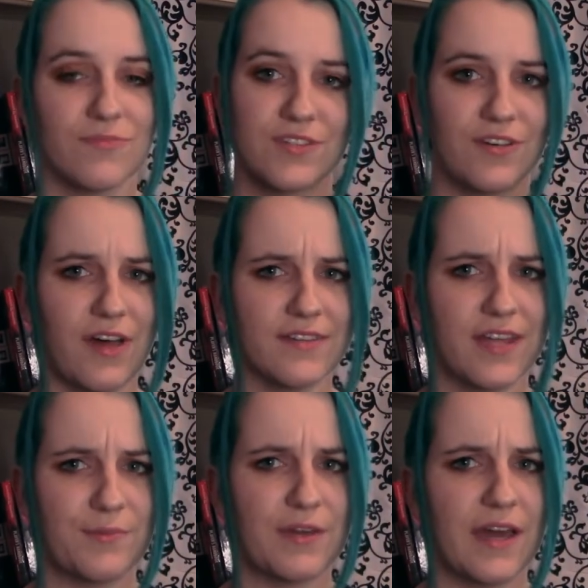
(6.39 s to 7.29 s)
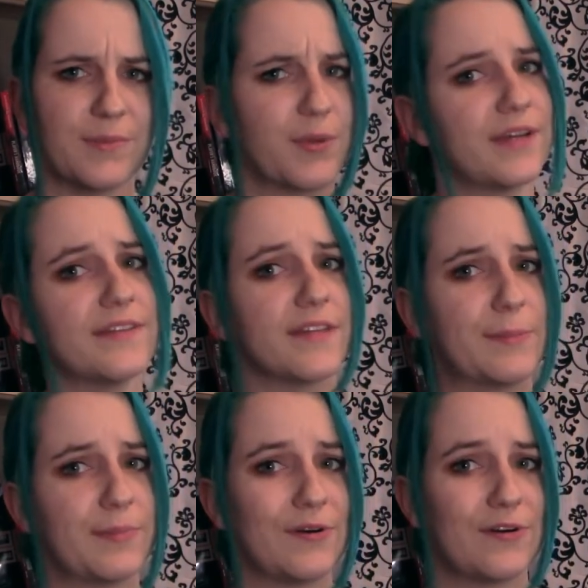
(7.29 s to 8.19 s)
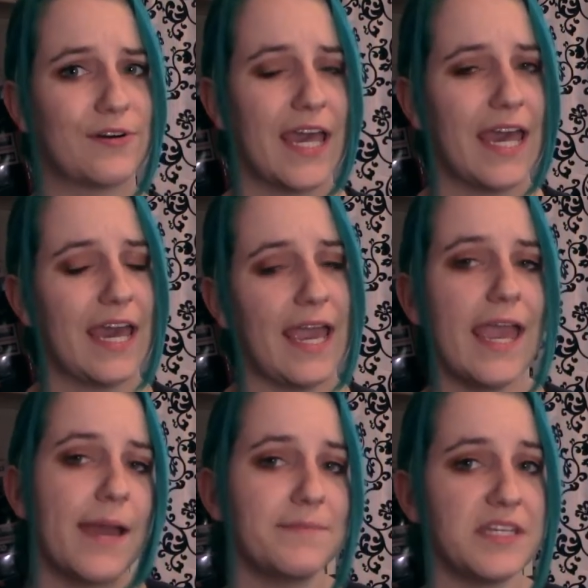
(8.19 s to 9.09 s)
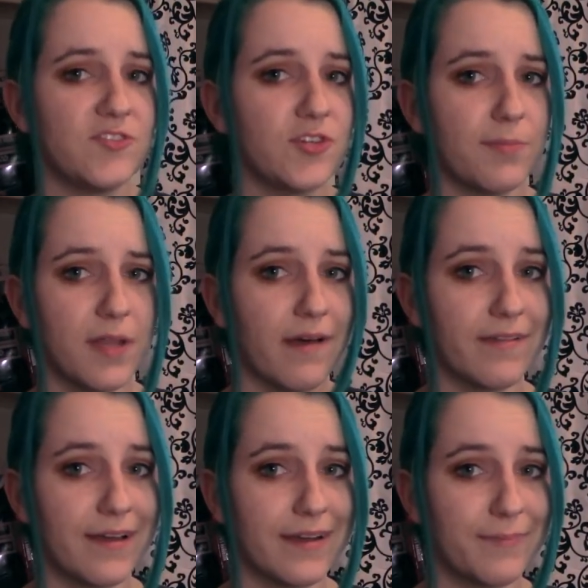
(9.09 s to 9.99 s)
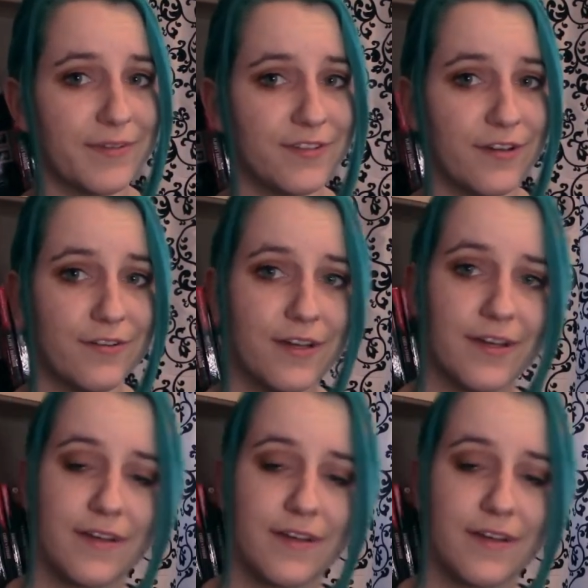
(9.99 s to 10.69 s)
So last time we had a pretty simple amnesia plotline episode.